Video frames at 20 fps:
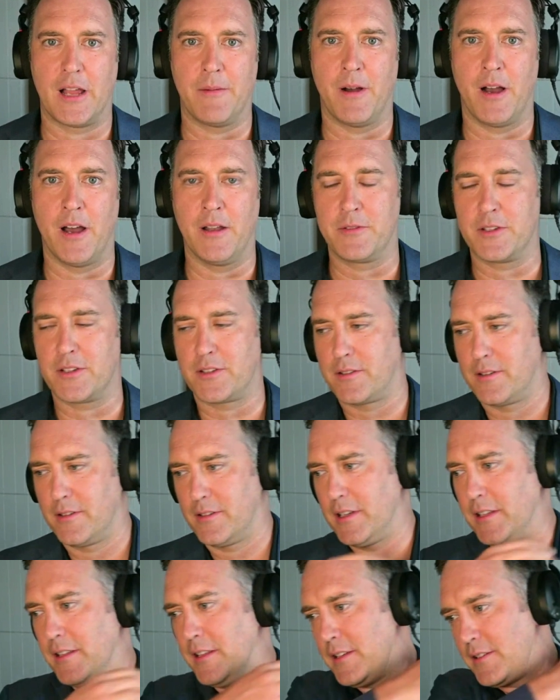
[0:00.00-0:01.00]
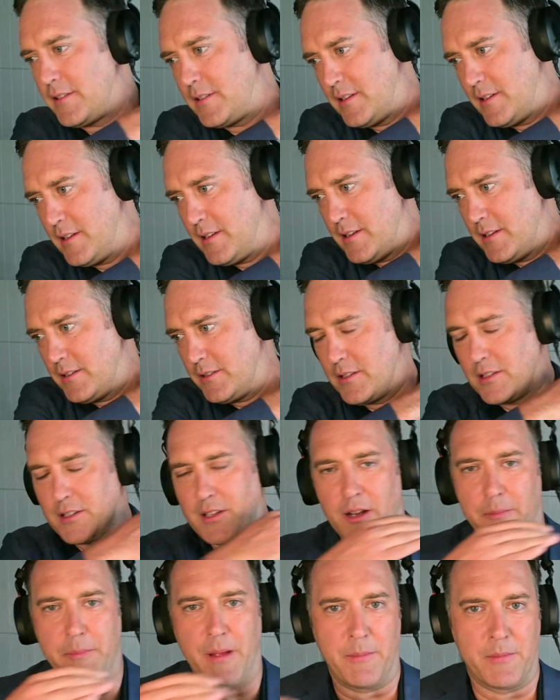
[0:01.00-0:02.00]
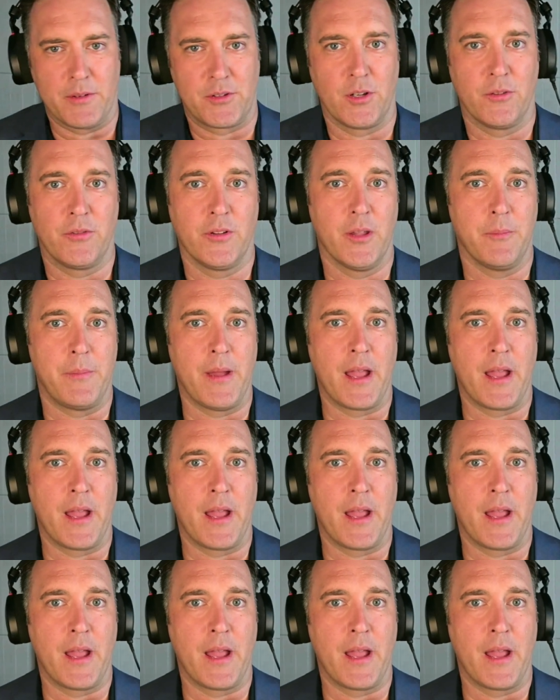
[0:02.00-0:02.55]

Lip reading: come on. Just see this. I'm going to pat myself on the